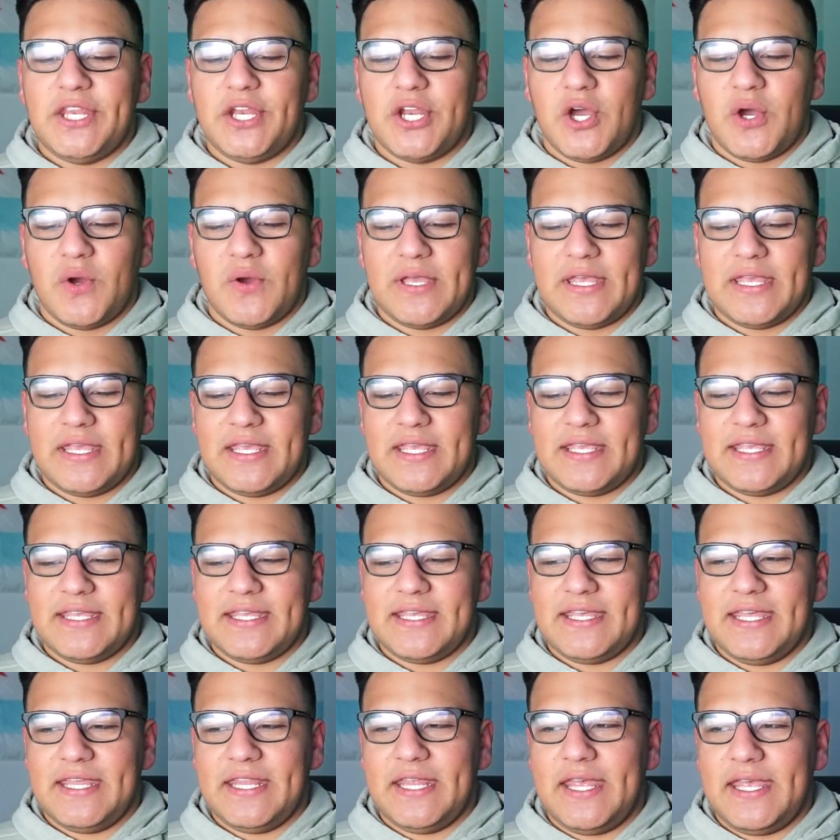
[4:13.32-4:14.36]
you know, it,
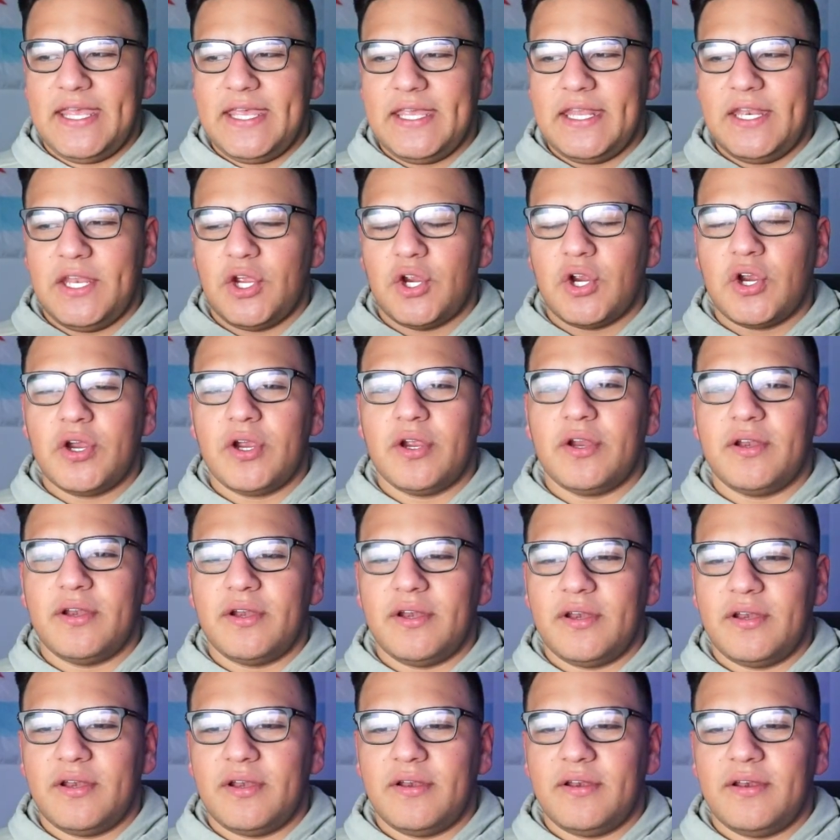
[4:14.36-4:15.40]
it, it hurt
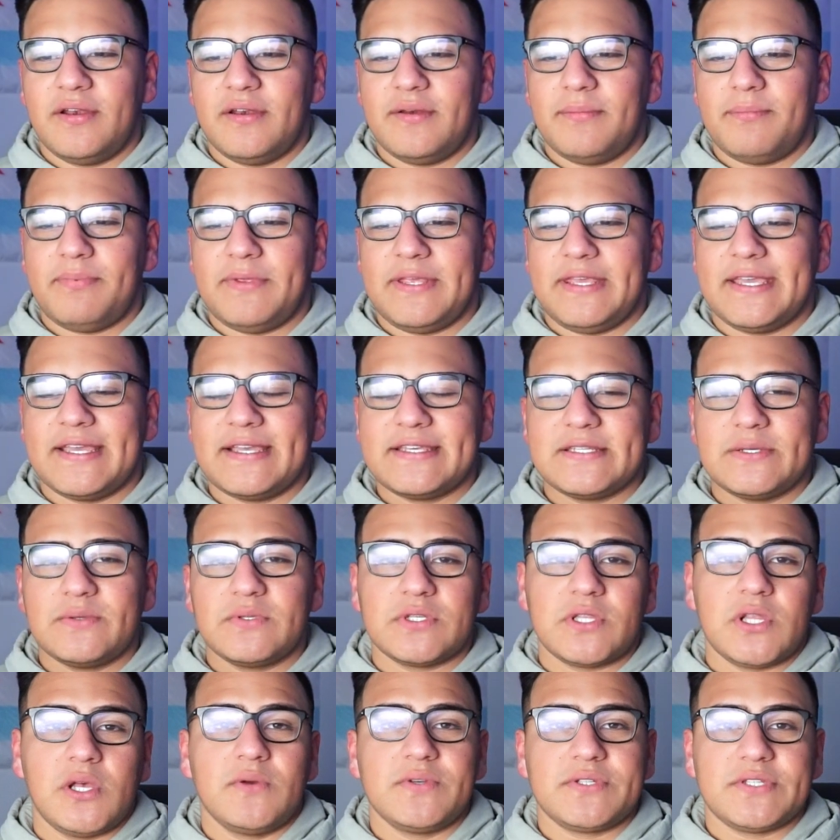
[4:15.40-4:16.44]
because it was
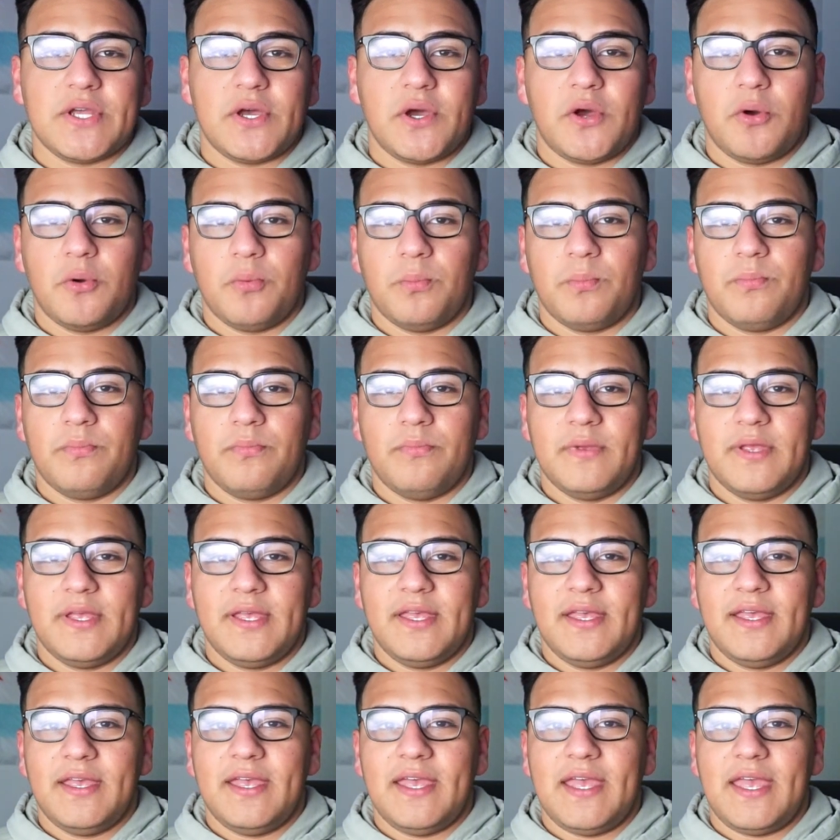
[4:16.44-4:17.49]
close to home
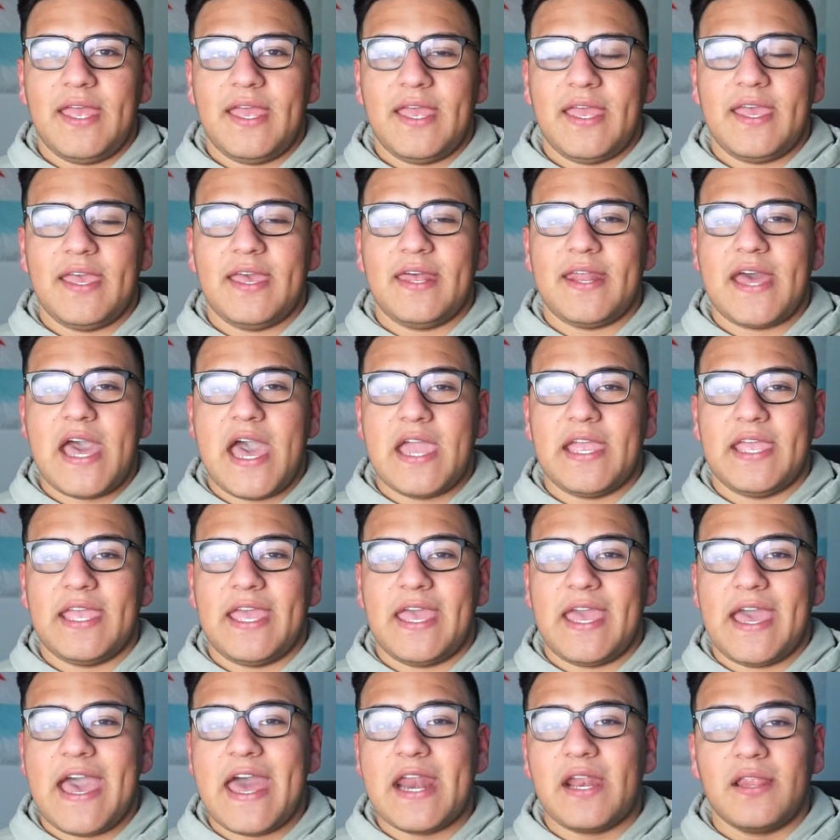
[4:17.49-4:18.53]
and I
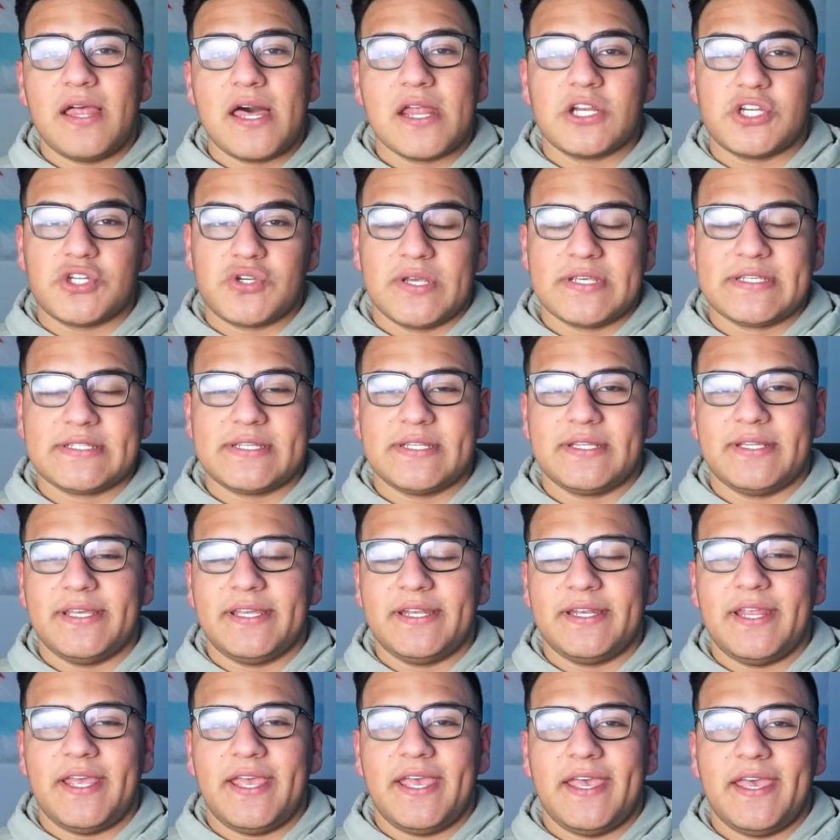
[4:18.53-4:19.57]
get had a lot of trust in
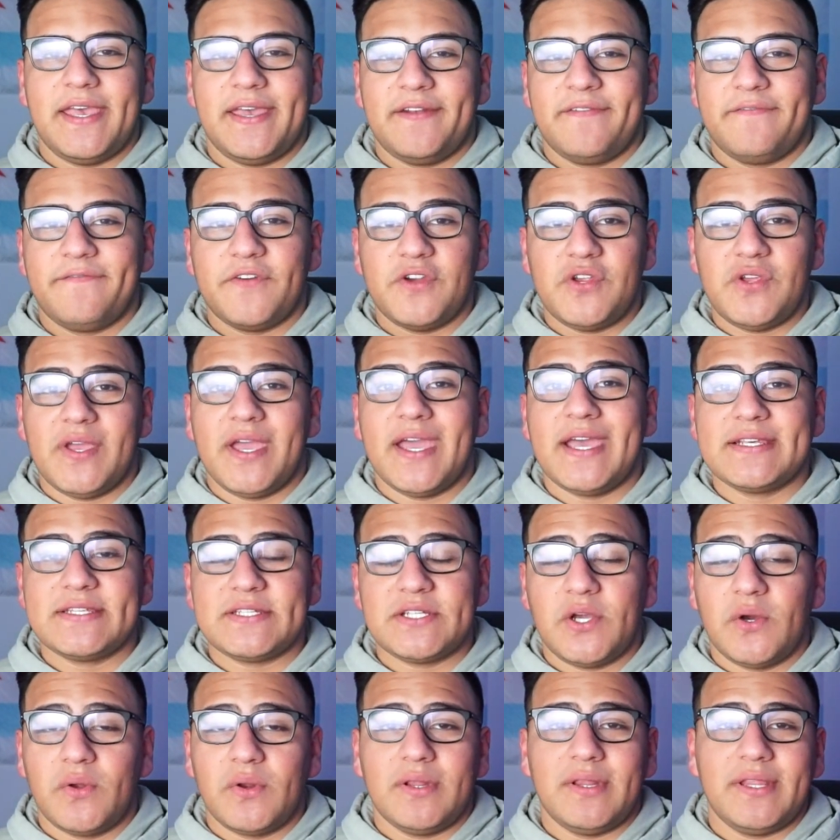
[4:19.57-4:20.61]
Lit. And for you guys
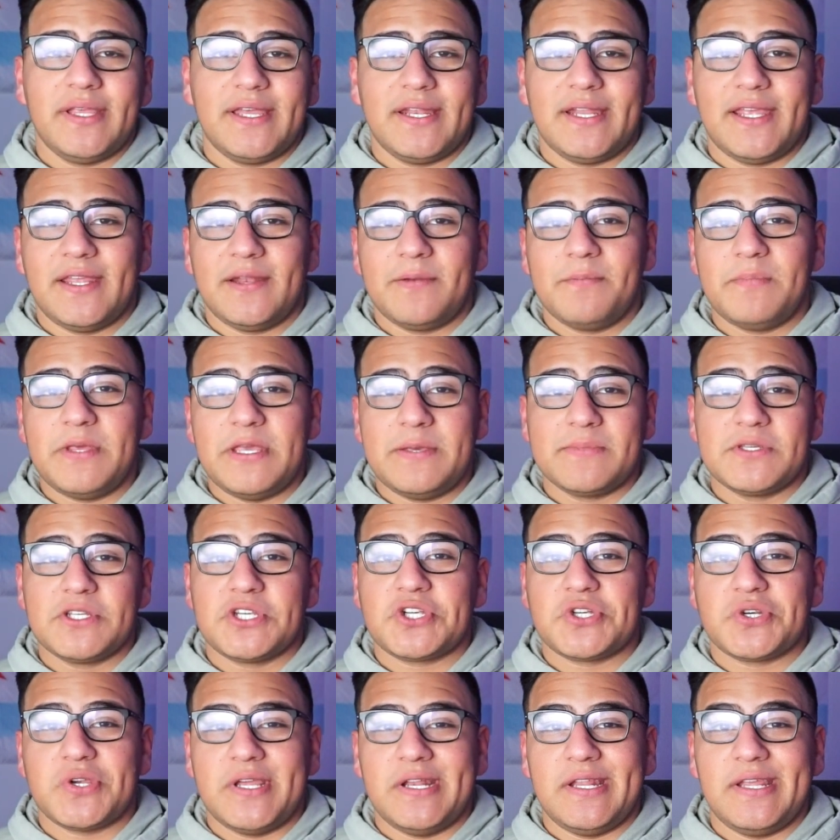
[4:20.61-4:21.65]
to go to Lit and be
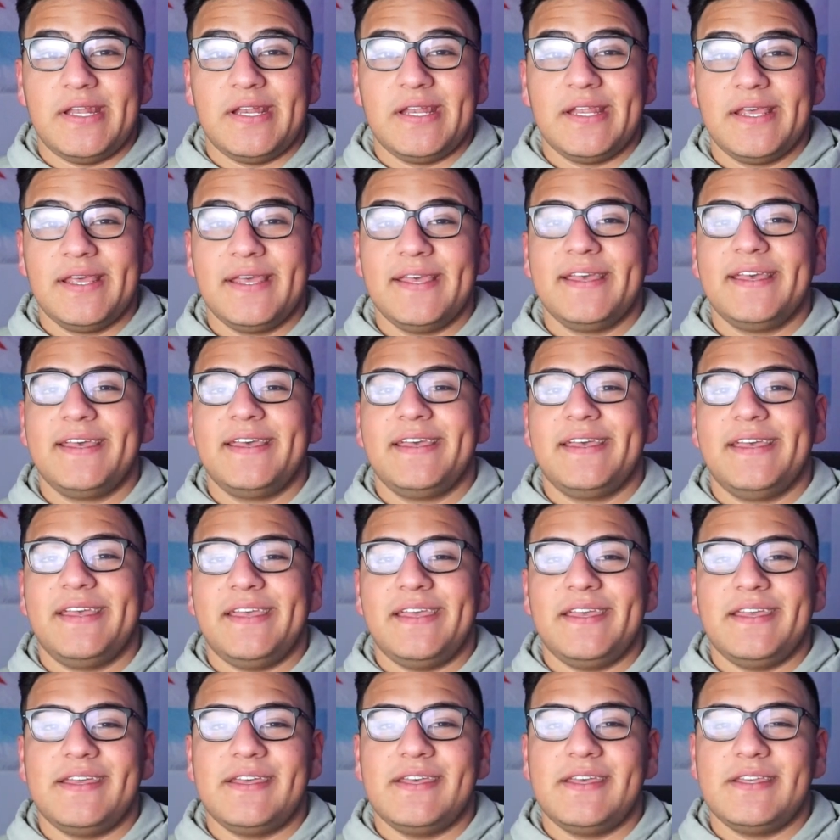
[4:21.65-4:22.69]
mistreated,
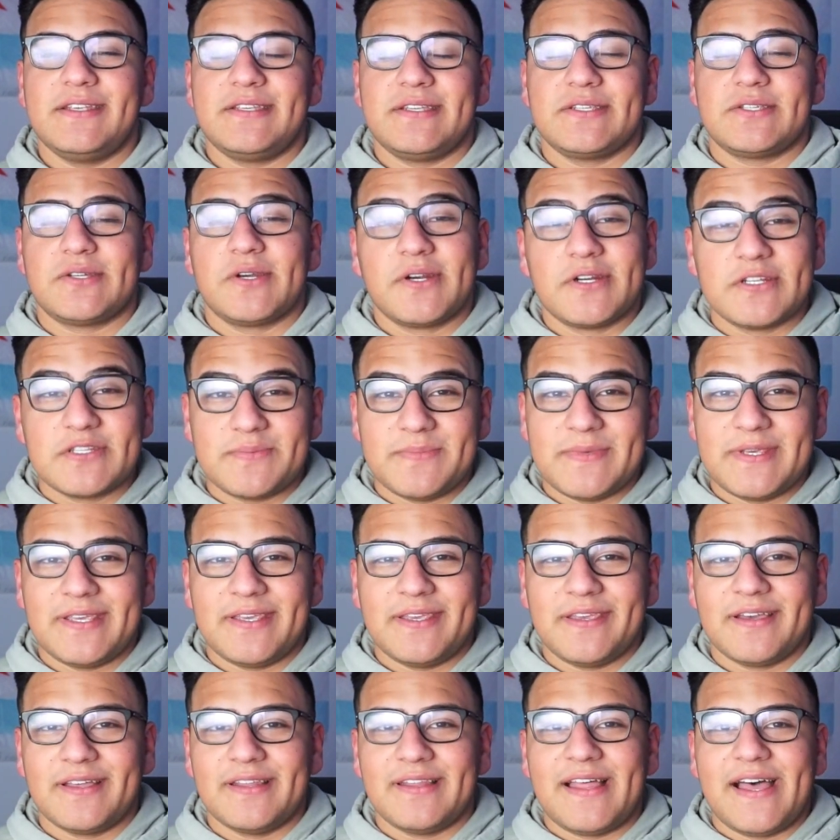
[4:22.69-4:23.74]
it, it just hurts
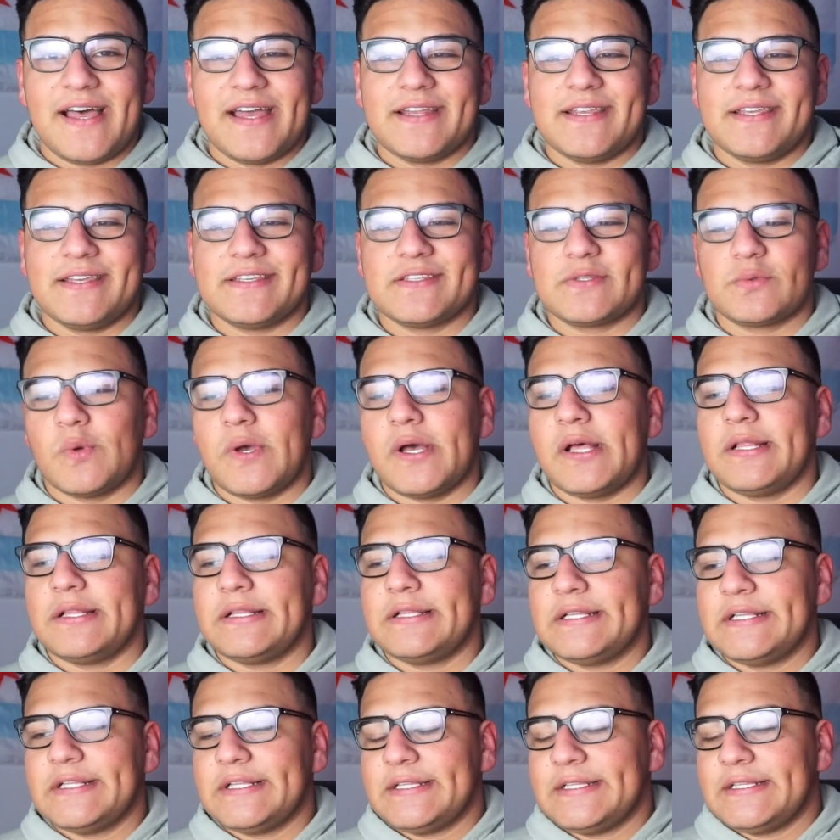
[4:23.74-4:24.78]
me a lot as well.
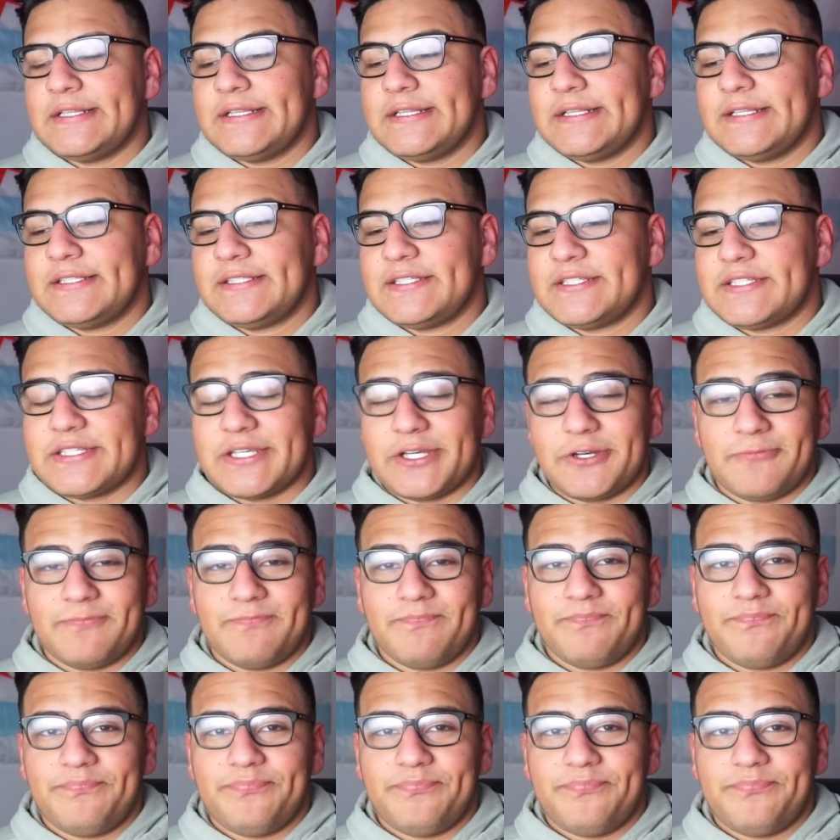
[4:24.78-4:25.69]
So,